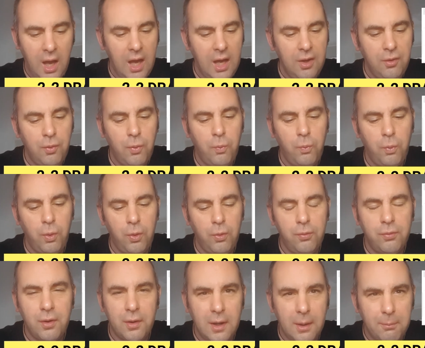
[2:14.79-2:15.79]
is
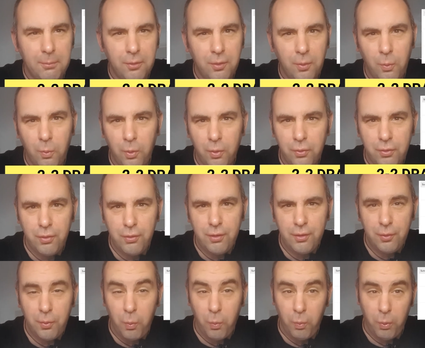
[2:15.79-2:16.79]
Wolverhampton
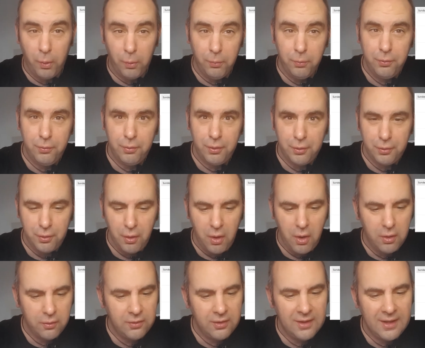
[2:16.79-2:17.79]
Wanderers, Wolves for
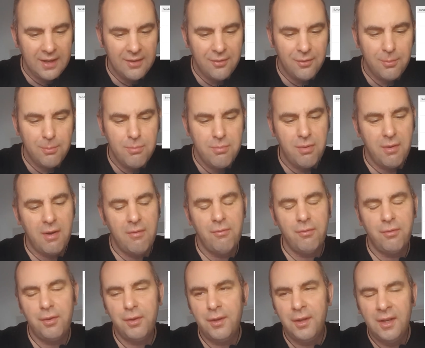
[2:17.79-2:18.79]
short, against
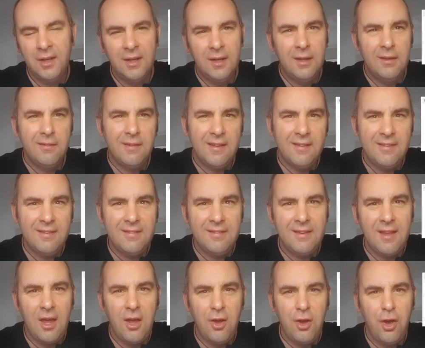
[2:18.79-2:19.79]
Brentford. This is
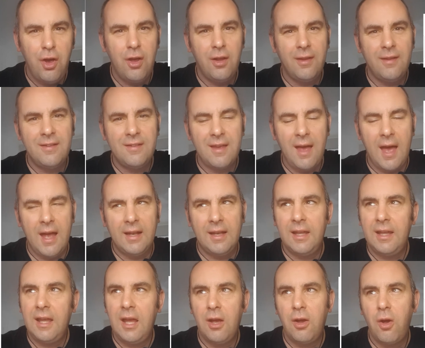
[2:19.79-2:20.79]
the early
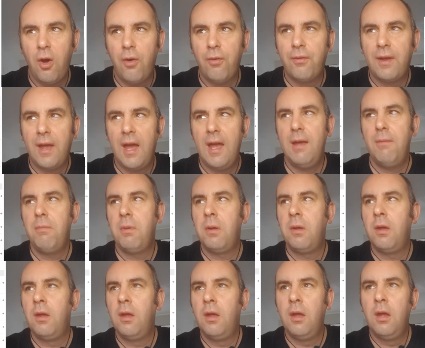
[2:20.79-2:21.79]
Saturday kickoff game.
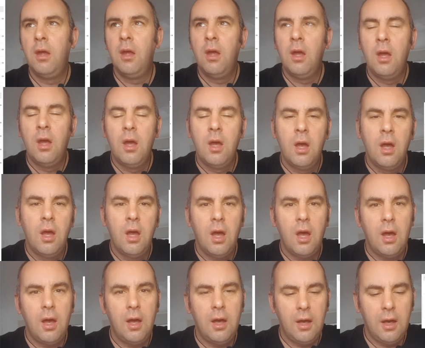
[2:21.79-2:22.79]

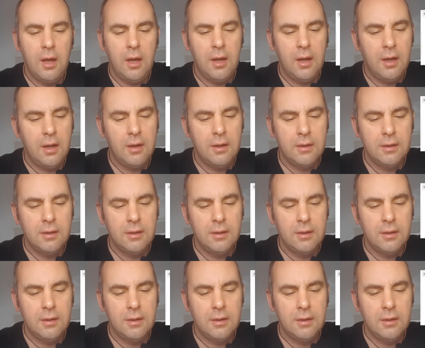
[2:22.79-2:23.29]
I